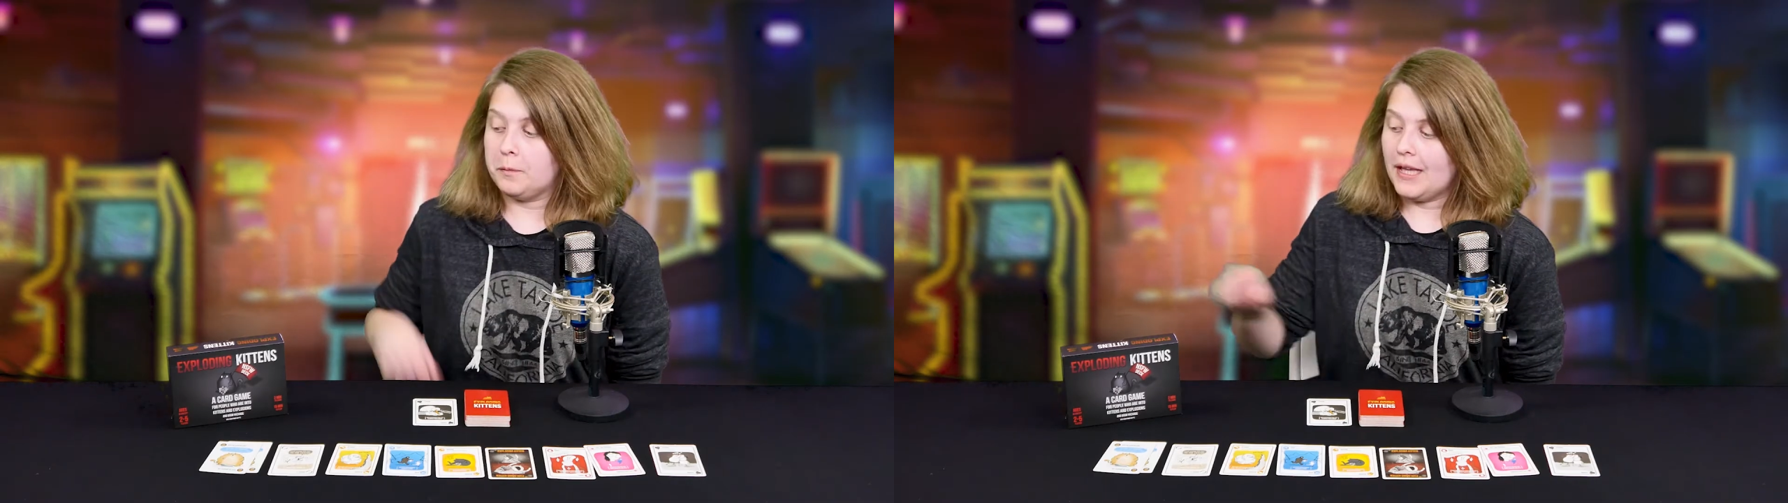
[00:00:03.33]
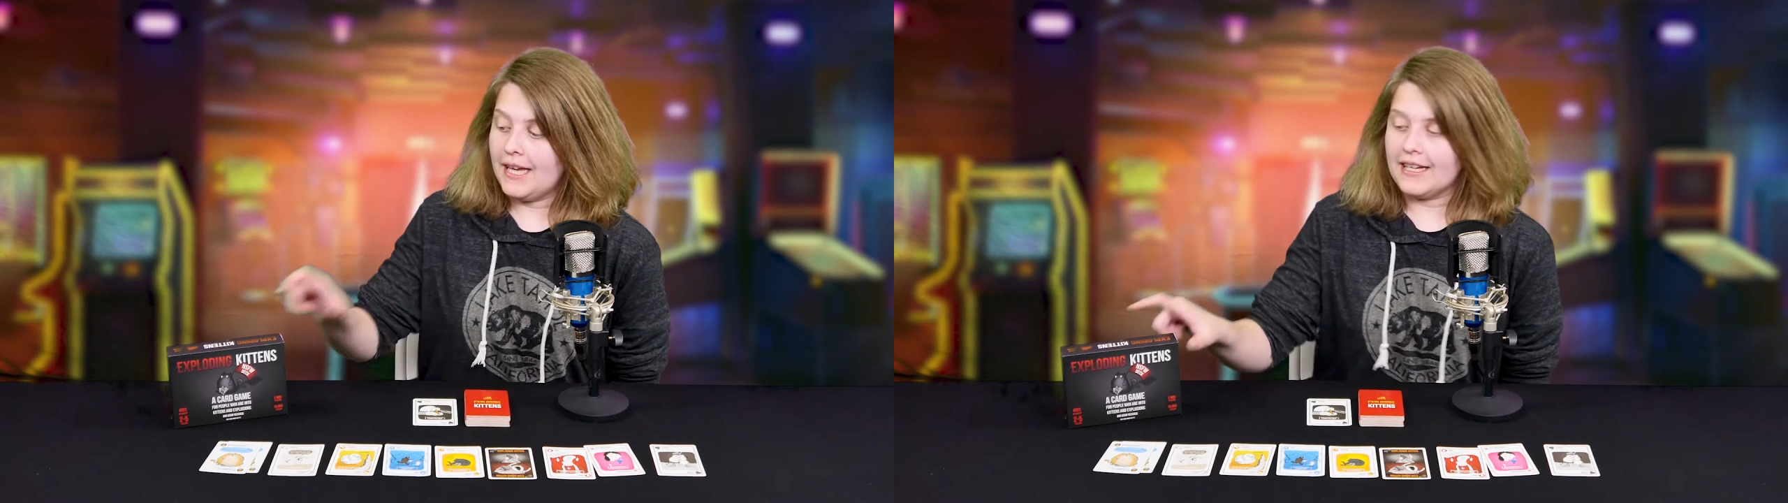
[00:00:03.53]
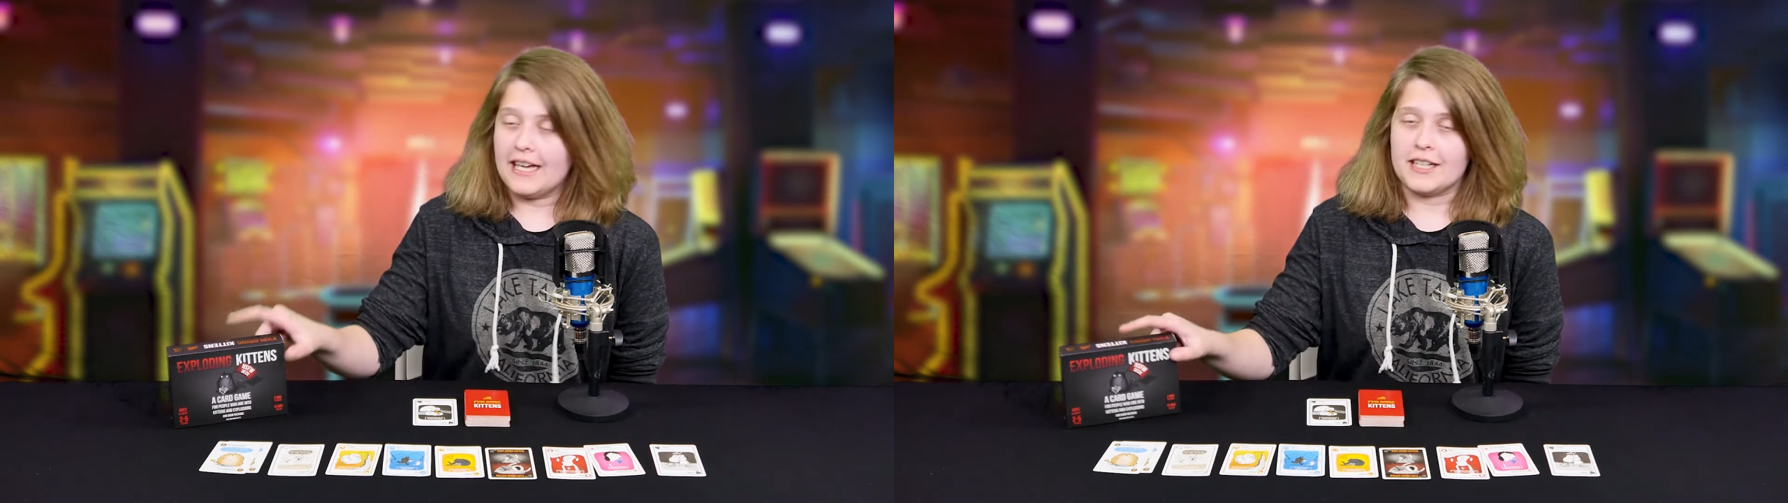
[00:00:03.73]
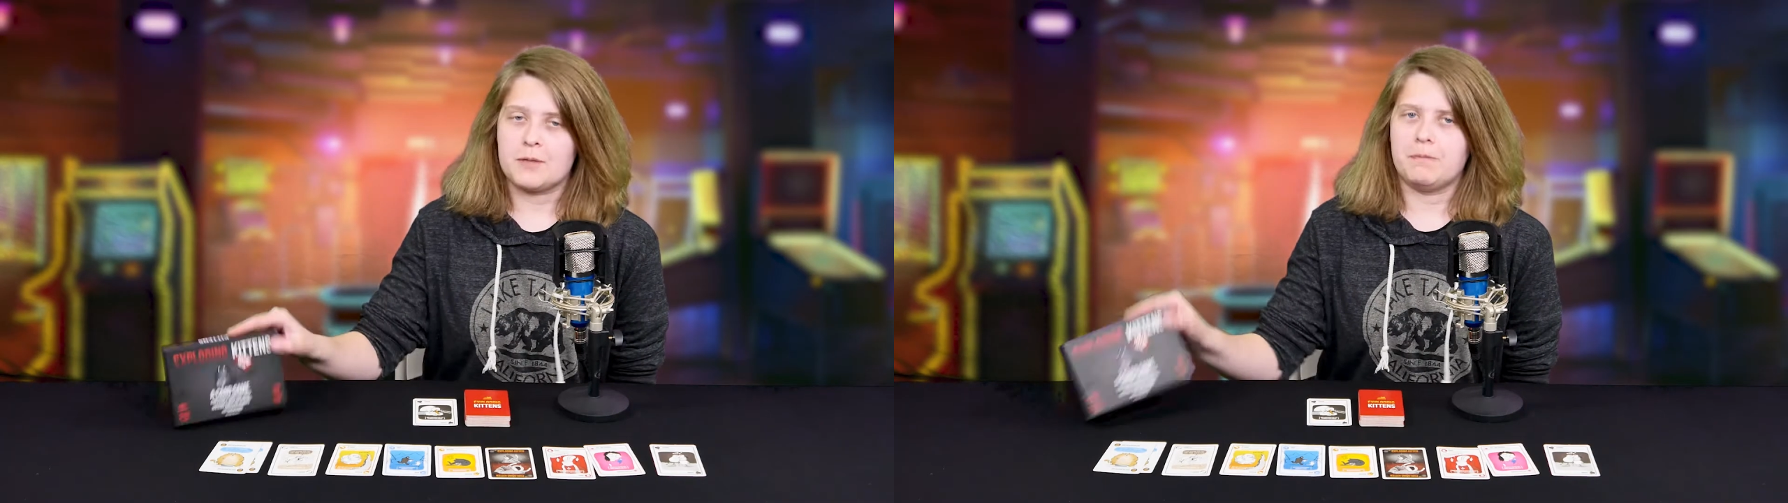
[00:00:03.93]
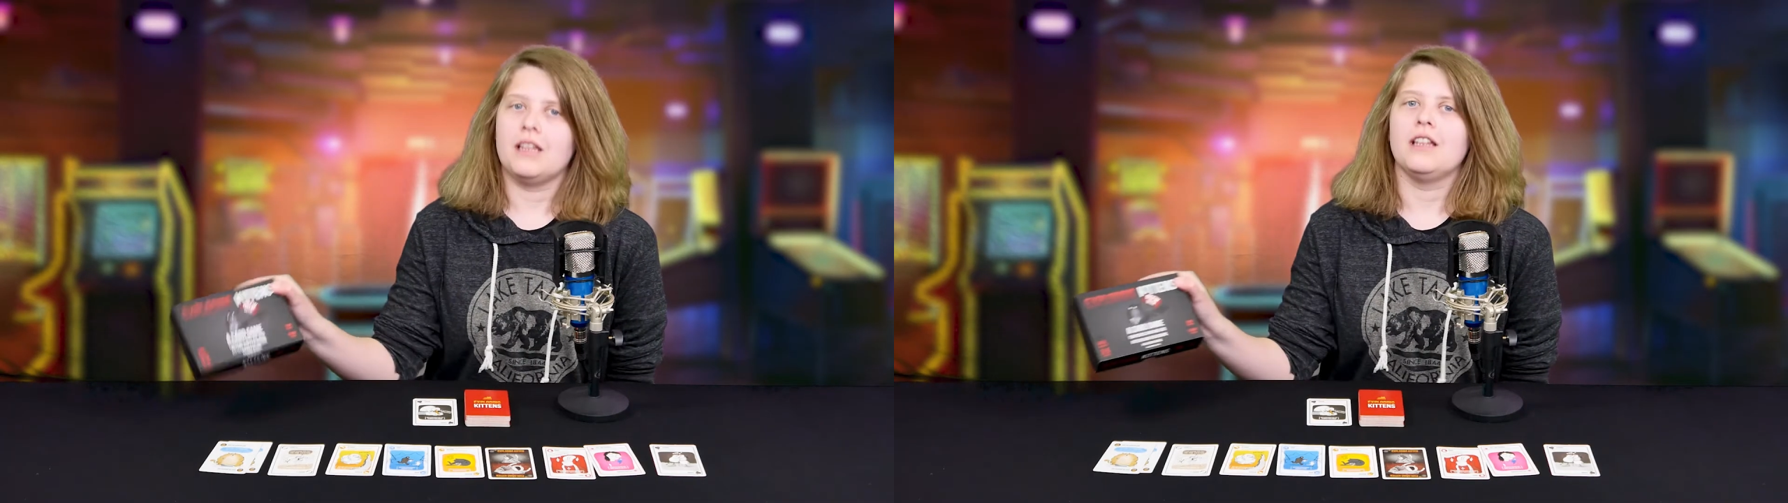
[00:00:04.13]
playing
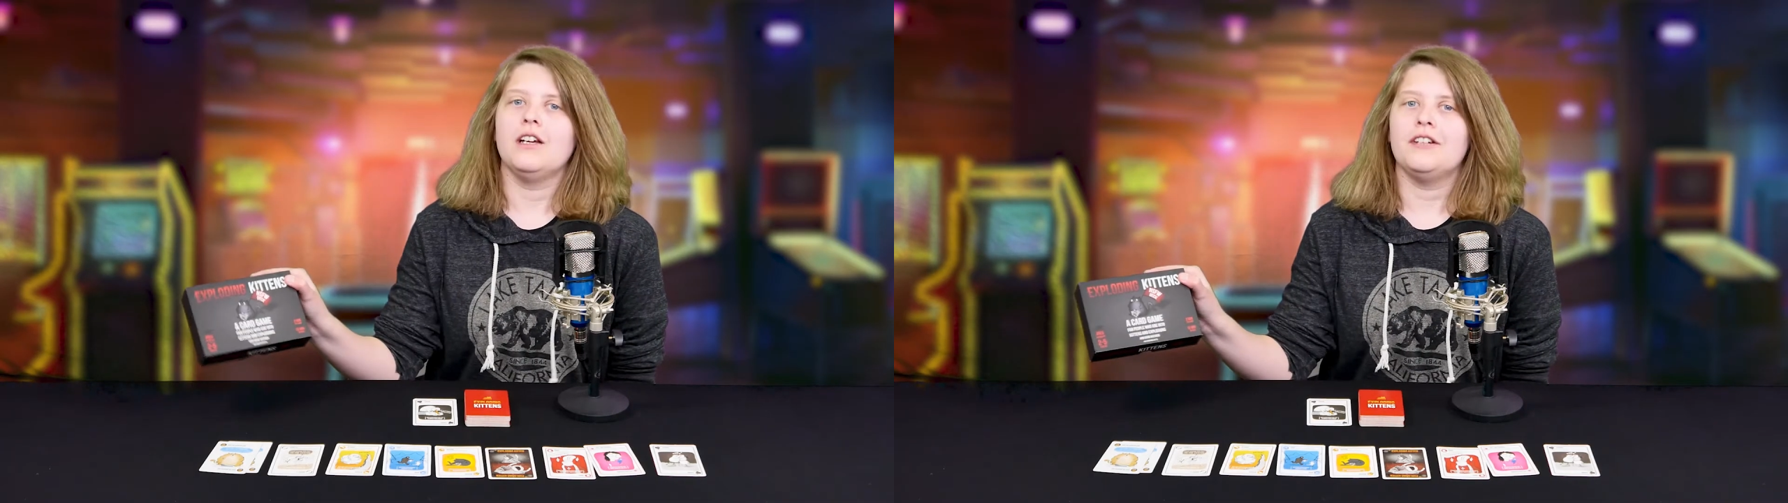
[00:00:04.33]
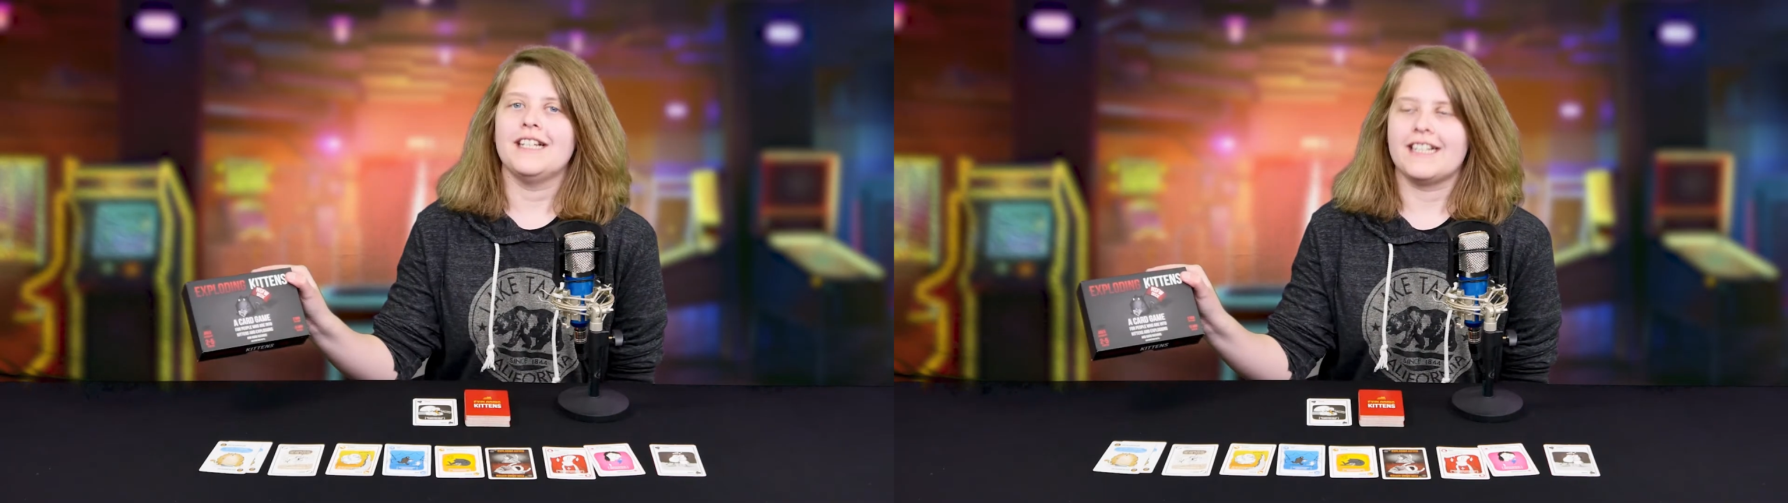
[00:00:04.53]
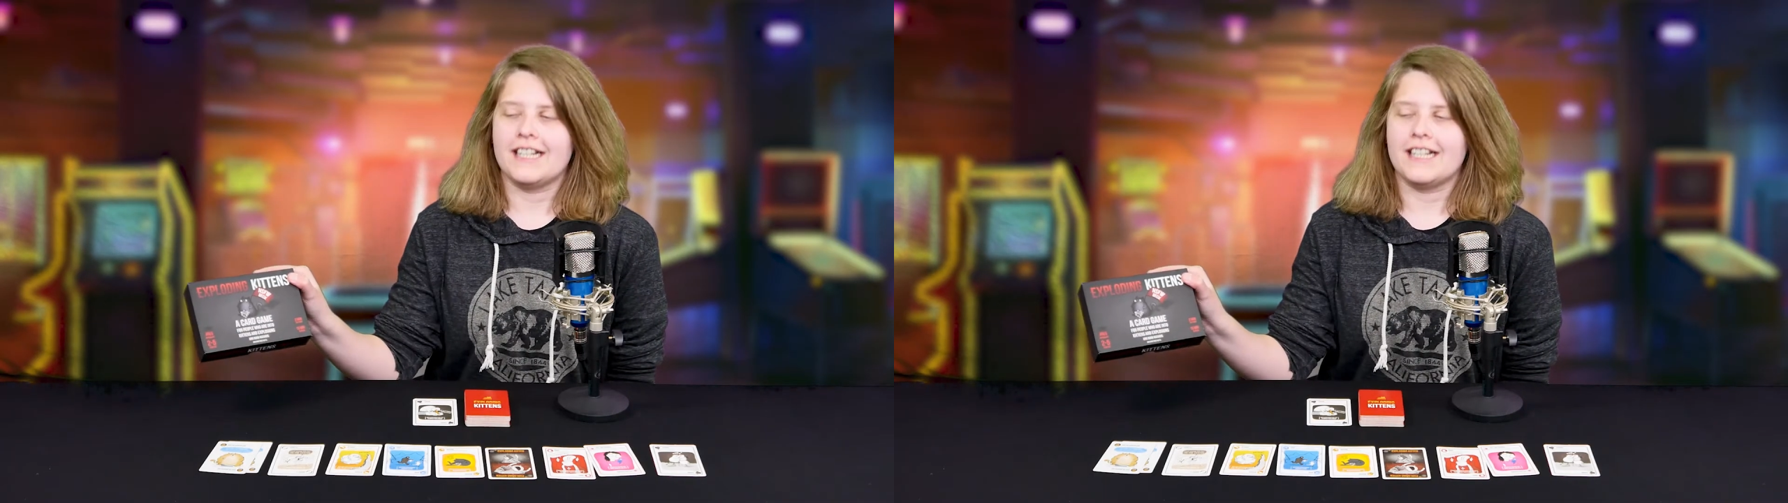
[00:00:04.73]
Exploding